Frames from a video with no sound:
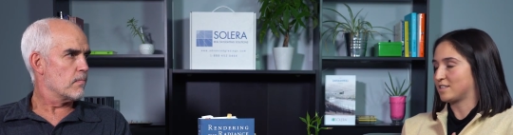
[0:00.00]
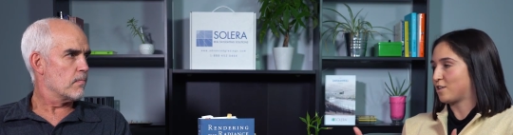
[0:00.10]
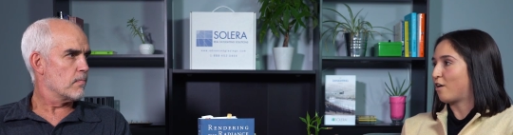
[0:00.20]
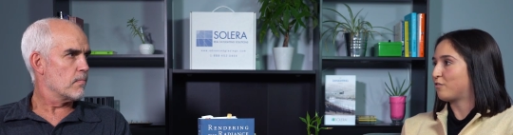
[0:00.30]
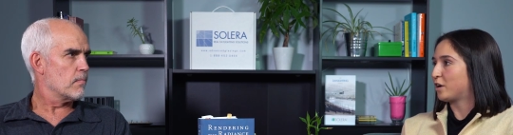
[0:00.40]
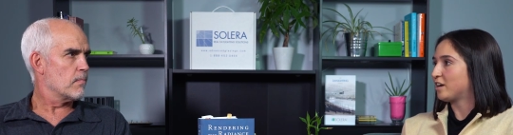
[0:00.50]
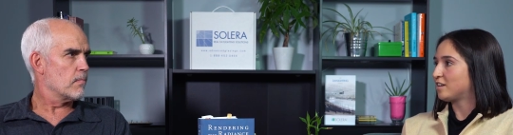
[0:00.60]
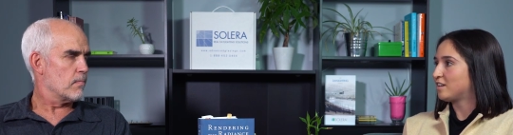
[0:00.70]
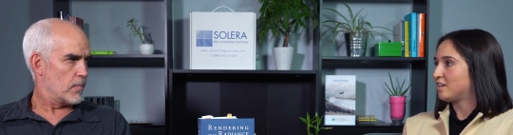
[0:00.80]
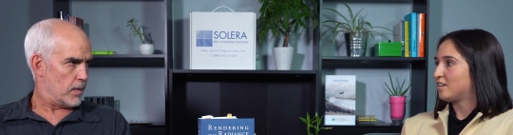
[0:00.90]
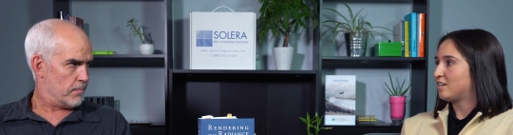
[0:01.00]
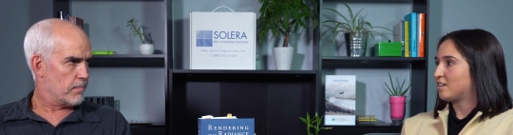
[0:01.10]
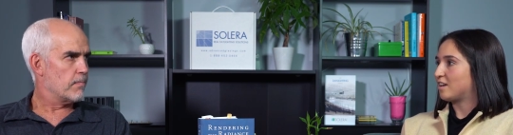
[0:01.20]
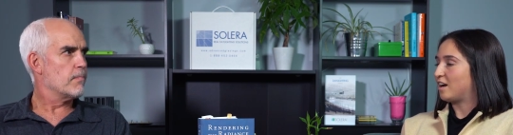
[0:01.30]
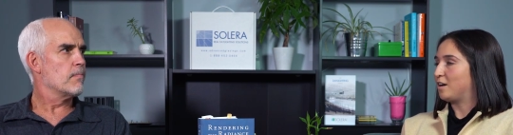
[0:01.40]
Speaker 1: the software
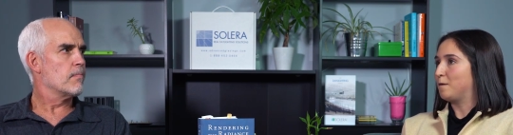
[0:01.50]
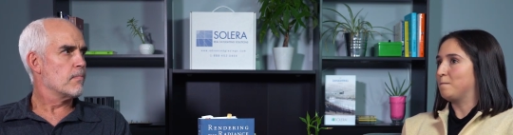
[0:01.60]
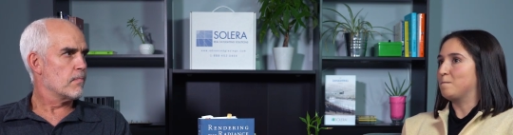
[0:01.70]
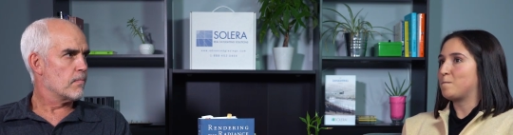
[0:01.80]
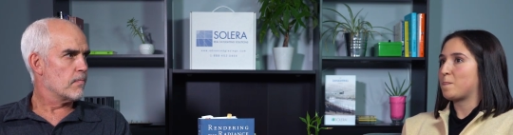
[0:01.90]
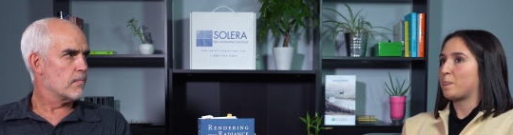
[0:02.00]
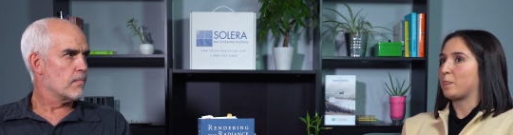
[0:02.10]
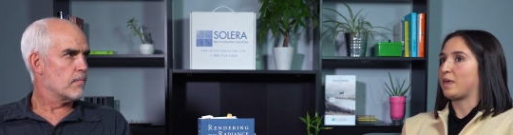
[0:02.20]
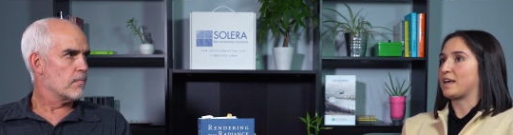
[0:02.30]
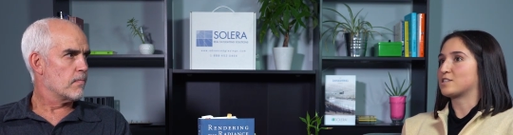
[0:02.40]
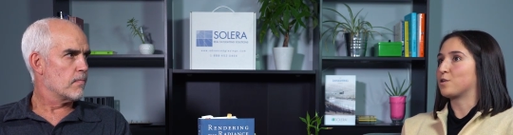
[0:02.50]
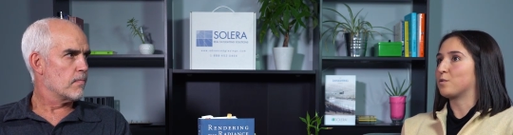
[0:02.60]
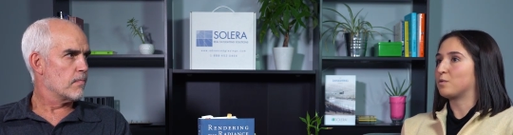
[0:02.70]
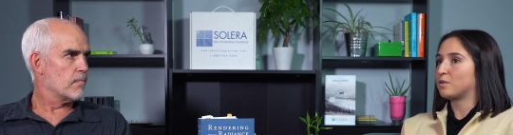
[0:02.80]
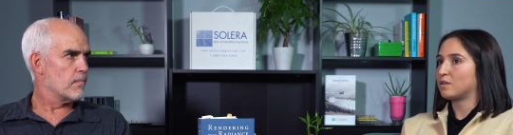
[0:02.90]
um, yeah
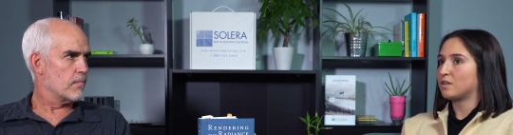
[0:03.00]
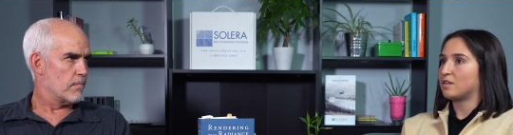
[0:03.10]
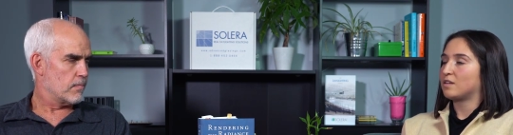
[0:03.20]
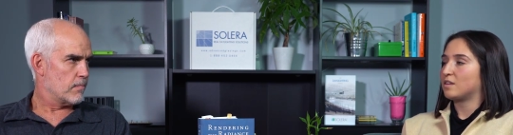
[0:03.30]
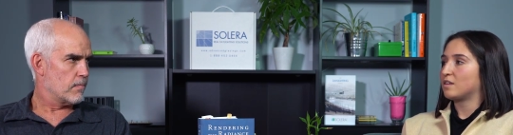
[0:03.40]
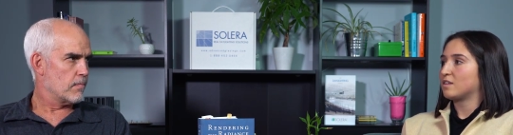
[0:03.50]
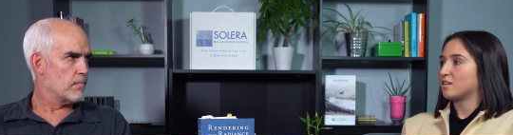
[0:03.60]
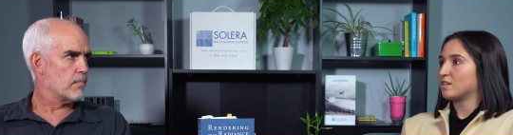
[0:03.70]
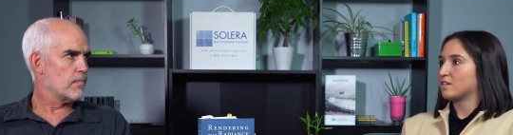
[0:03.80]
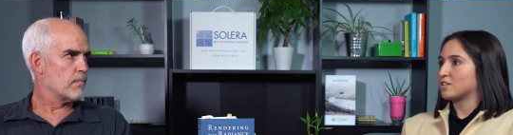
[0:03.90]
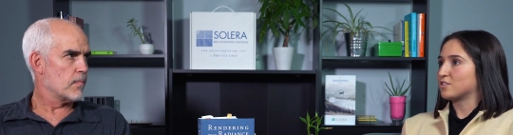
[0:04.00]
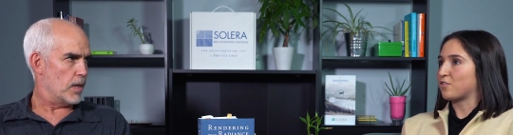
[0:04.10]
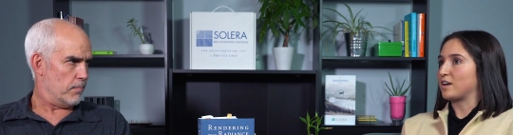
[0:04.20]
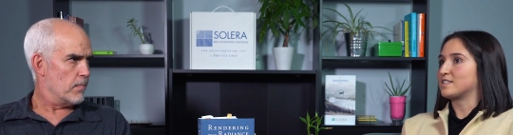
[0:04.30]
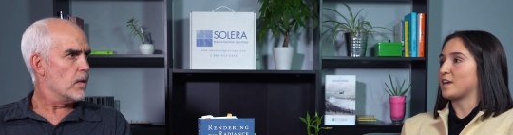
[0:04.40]
so
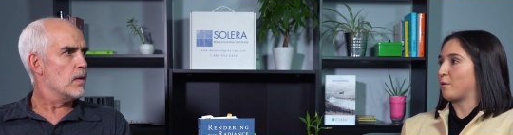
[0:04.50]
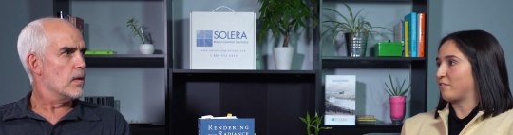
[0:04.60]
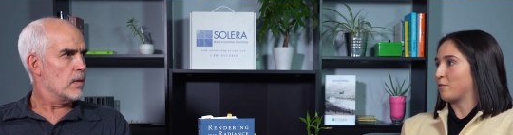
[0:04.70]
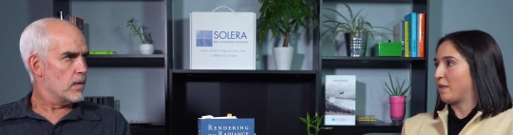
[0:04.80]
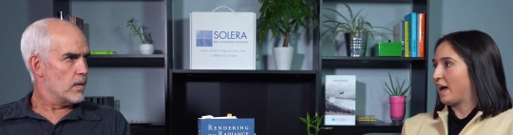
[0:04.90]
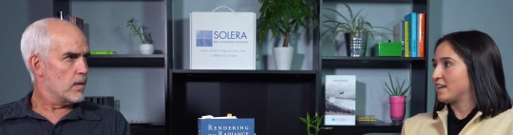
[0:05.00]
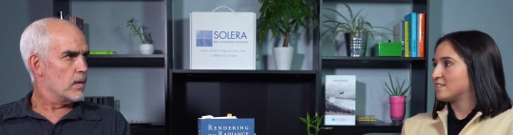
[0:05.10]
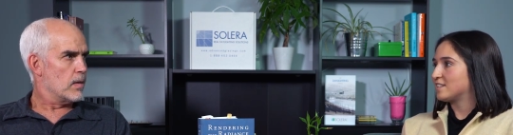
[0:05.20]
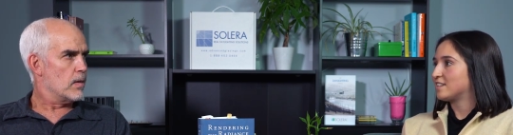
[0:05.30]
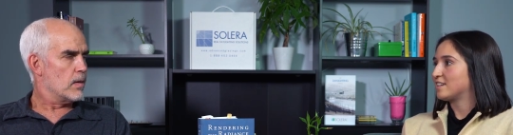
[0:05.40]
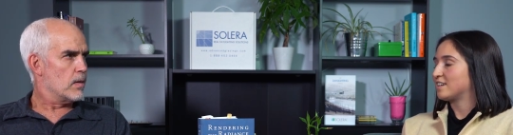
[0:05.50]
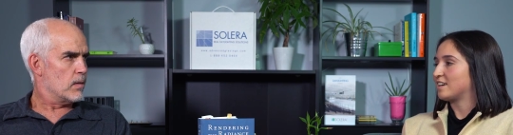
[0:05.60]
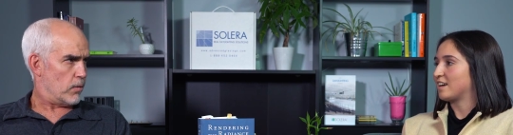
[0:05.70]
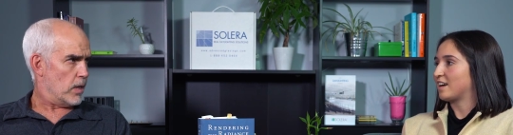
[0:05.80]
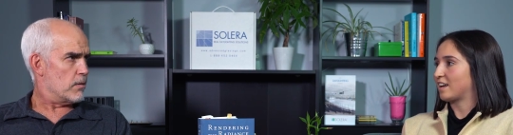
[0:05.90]
try okay. to stay away from that
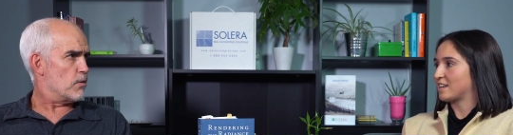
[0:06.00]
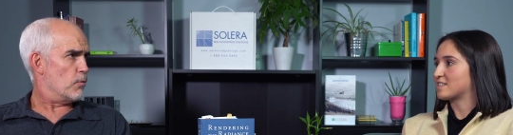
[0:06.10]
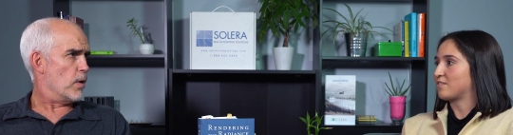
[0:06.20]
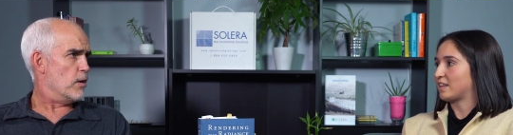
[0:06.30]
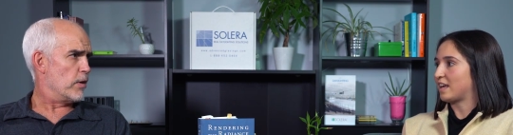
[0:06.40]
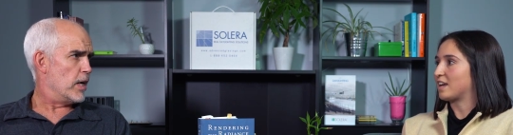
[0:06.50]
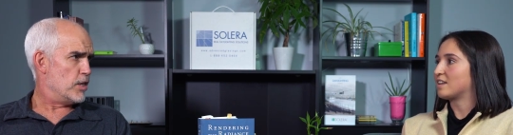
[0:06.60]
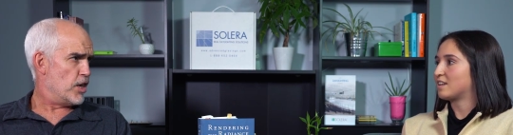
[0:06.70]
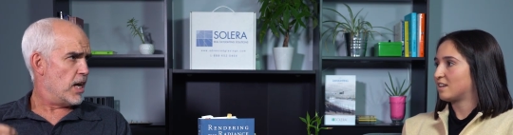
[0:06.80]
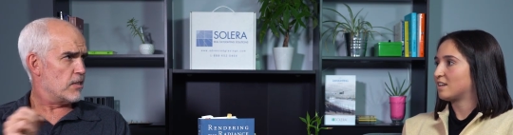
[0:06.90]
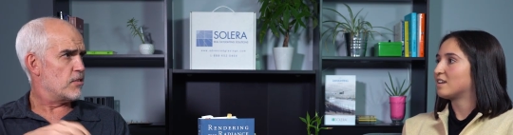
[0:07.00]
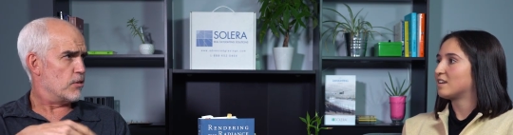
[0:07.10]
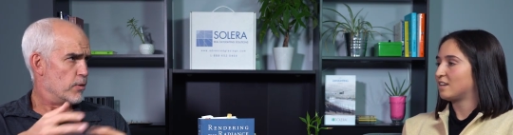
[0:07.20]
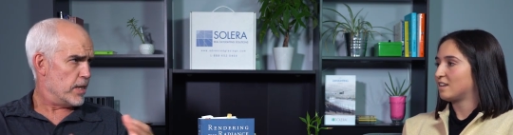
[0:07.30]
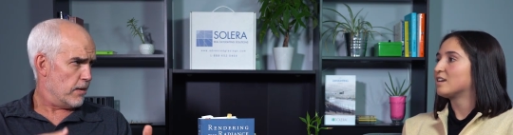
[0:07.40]
Speaker 2: okay so the rendering engine has
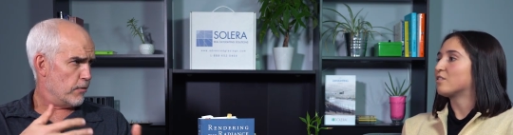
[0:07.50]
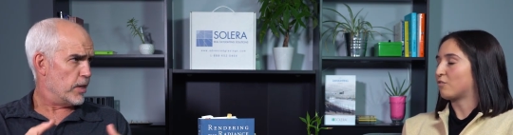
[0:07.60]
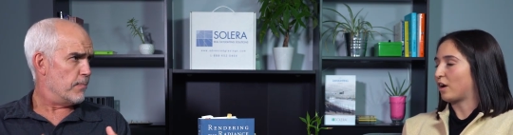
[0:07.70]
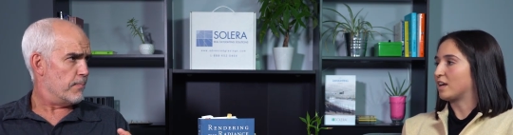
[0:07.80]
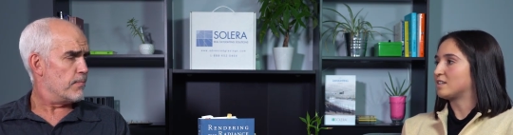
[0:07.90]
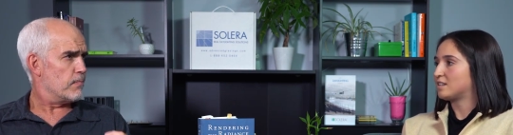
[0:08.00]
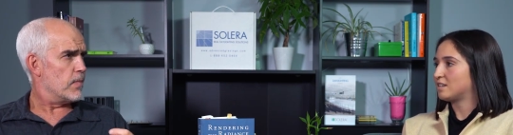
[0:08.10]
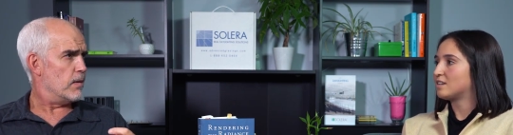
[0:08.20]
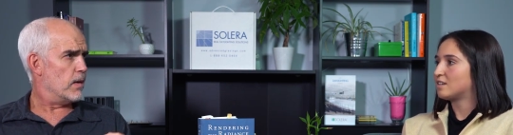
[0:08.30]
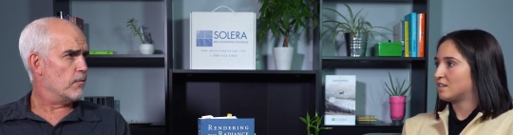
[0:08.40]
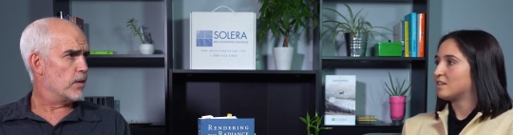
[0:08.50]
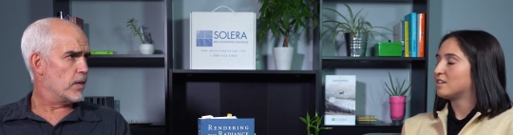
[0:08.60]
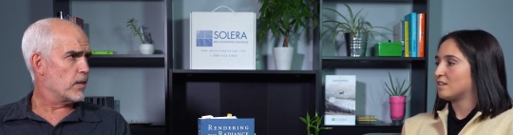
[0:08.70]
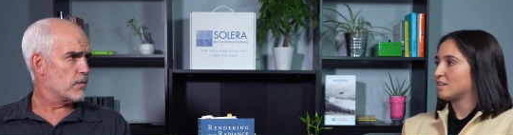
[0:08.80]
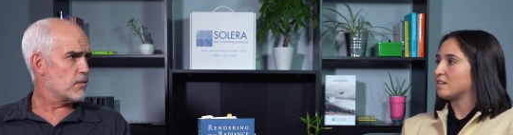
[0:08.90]
to treat every right.
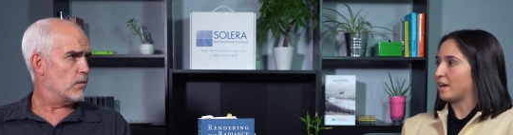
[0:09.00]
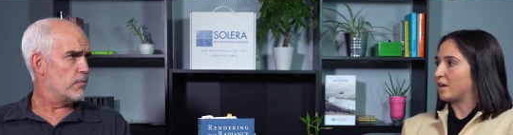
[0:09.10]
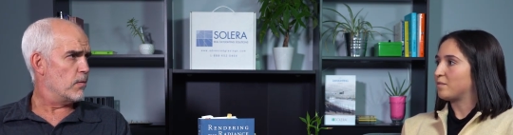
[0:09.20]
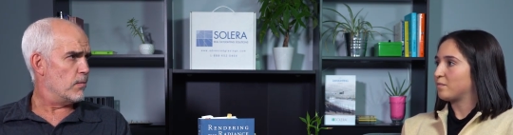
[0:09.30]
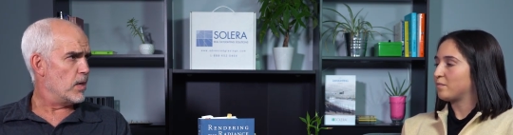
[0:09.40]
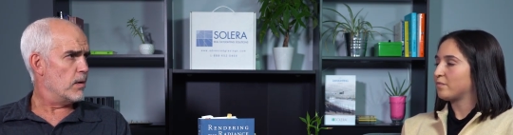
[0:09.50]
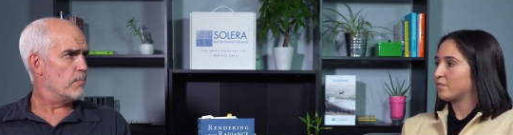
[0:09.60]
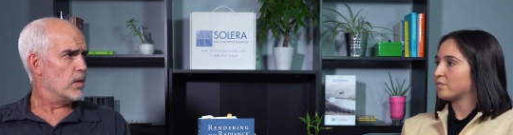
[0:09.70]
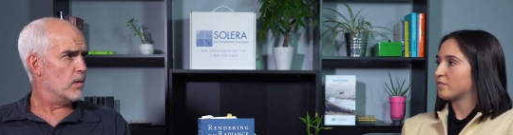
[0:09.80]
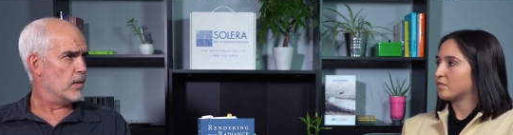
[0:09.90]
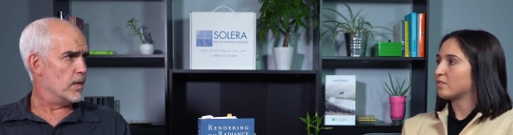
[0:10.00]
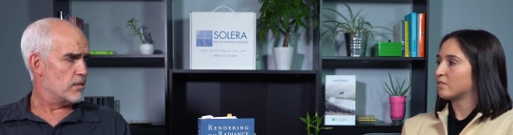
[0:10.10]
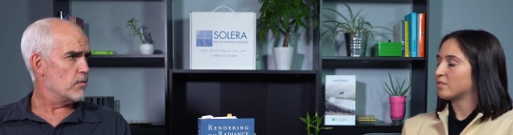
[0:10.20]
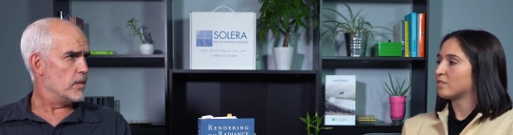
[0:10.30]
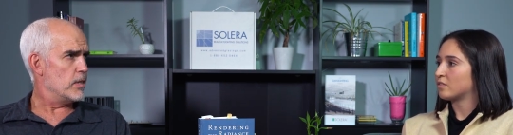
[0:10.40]
everything so yeah, yeah
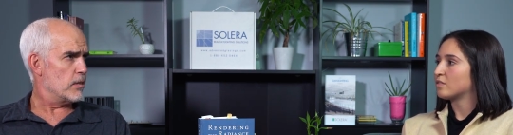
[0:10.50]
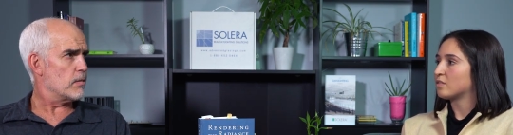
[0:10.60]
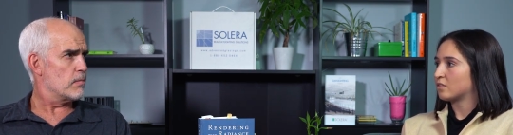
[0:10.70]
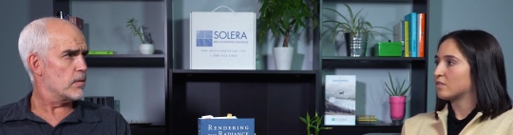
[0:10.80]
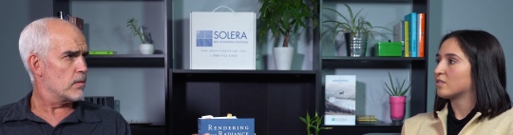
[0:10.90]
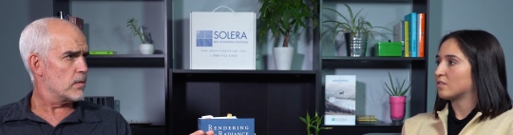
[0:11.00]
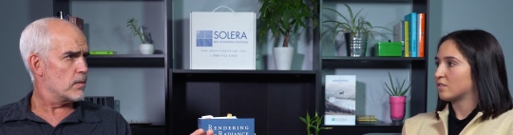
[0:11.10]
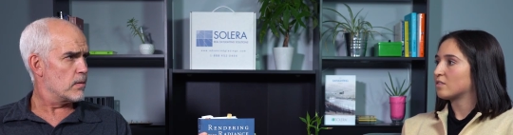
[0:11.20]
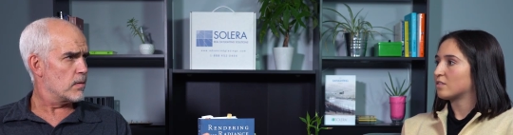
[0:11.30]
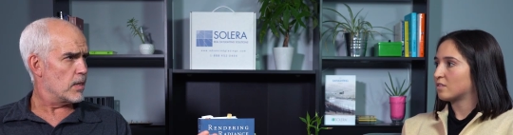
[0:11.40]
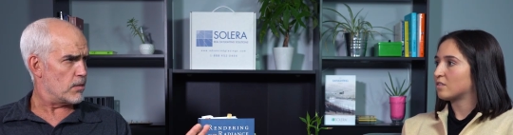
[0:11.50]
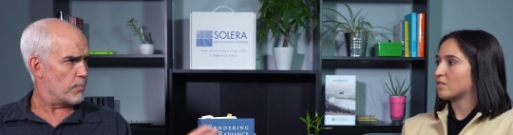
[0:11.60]
unnecessary detail takes